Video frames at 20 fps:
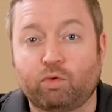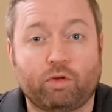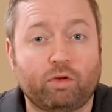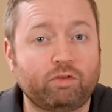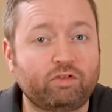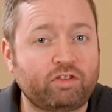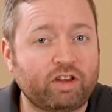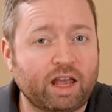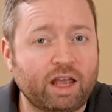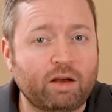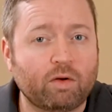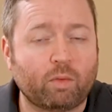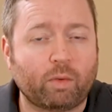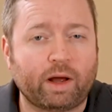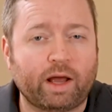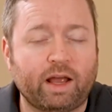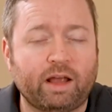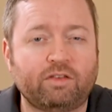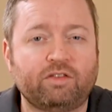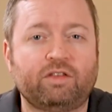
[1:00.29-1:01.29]
or those
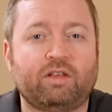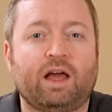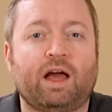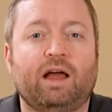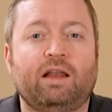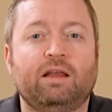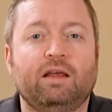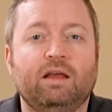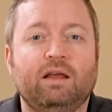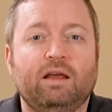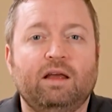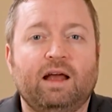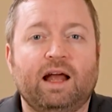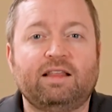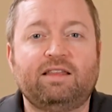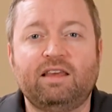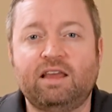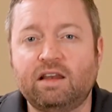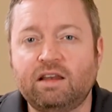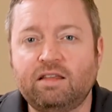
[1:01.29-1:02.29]
takeaways that
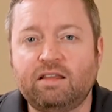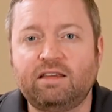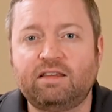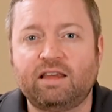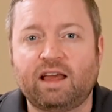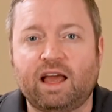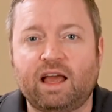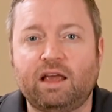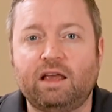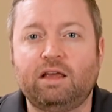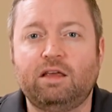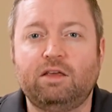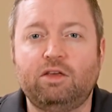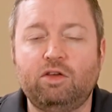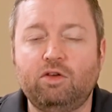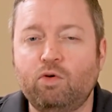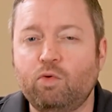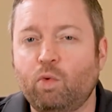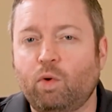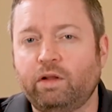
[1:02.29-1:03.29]
at the end of the day,
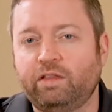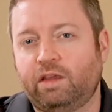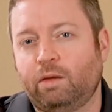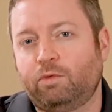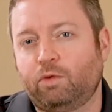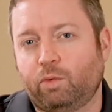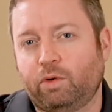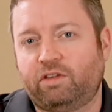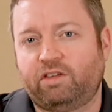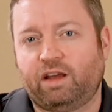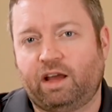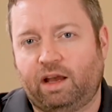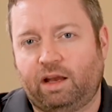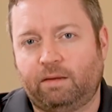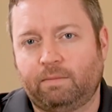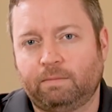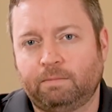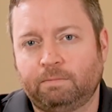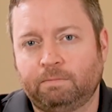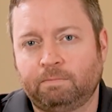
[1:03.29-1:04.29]
you want them to retain?
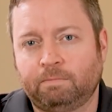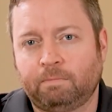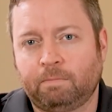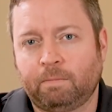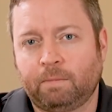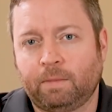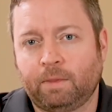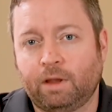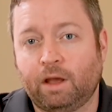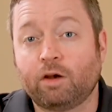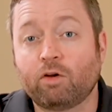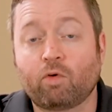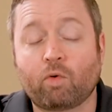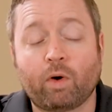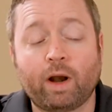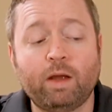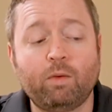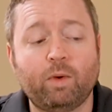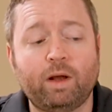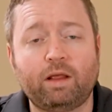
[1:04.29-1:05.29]
And a
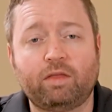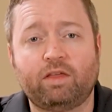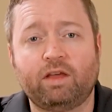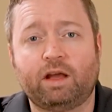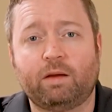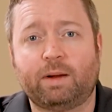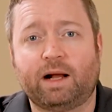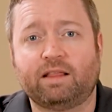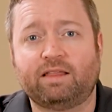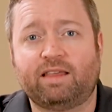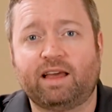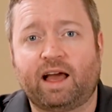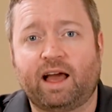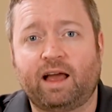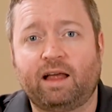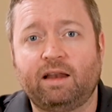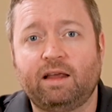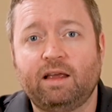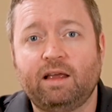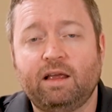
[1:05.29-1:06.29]
great way to think about
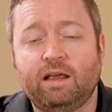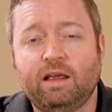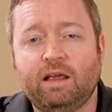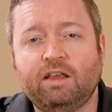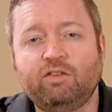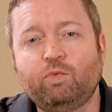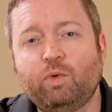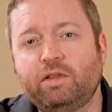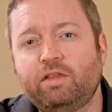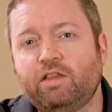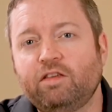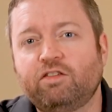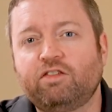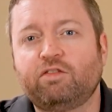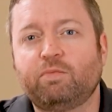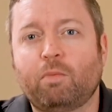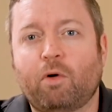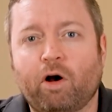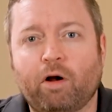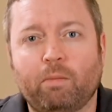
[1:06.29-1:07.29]
that is with the
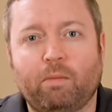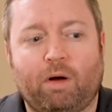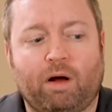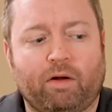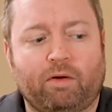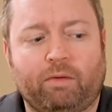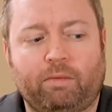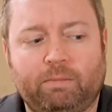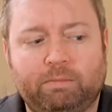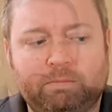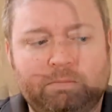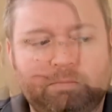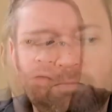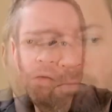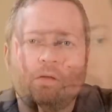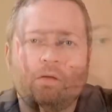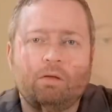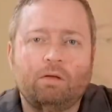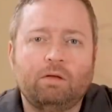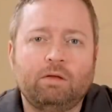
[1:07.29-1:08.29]
SMART model.
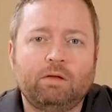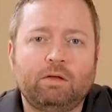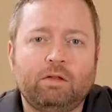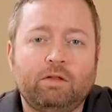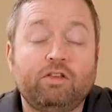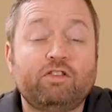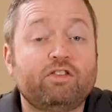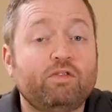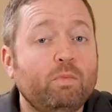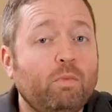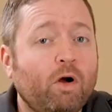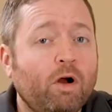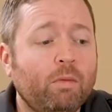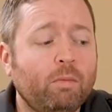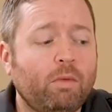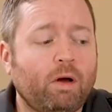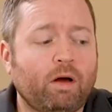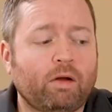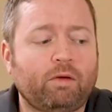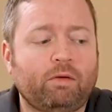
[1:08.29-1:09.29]
The
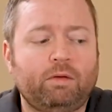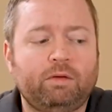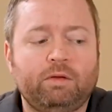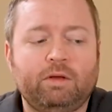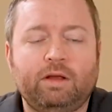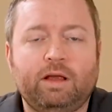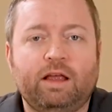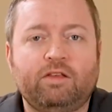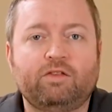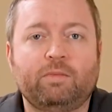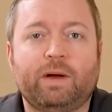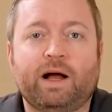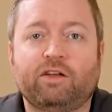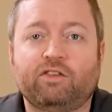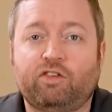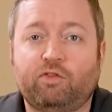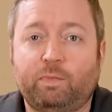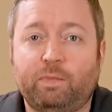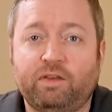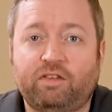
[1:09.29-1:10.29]
SMART model is
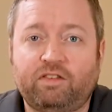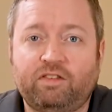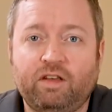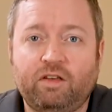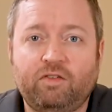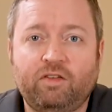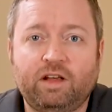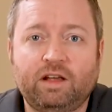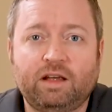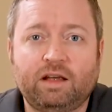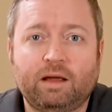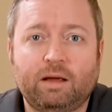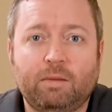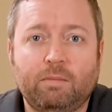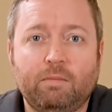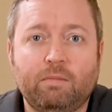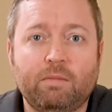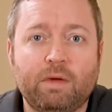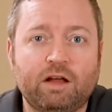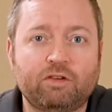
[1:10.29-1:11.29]
about specific,
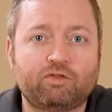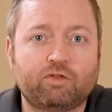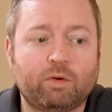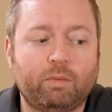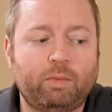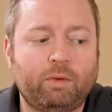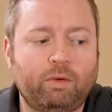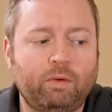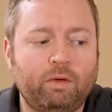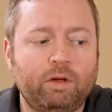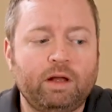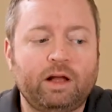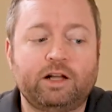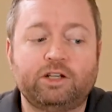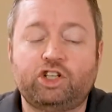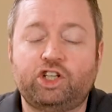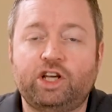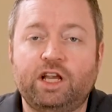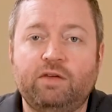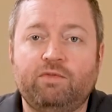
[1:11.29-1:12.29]
measurable,
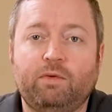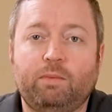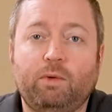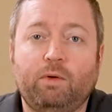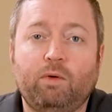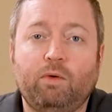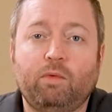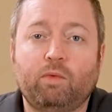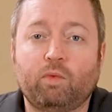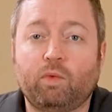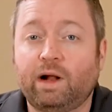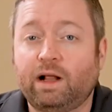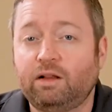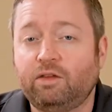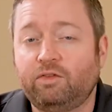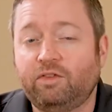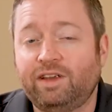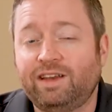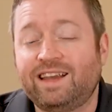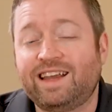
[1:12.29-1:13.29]
achievable,
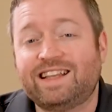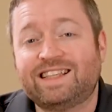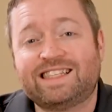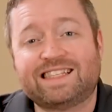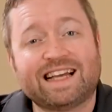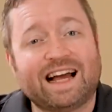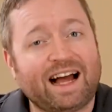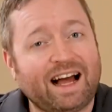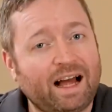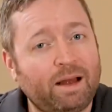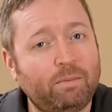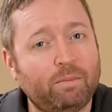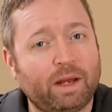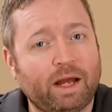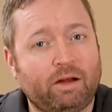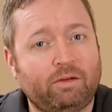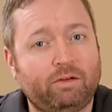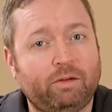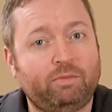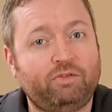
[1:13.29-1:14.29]
relevant, and
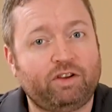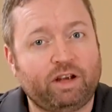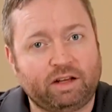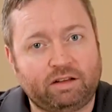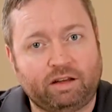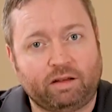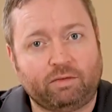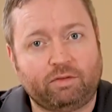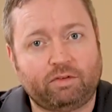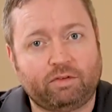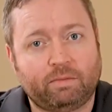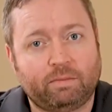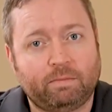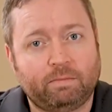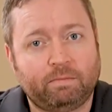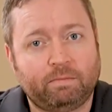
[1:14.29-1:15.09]
time-bound objectives.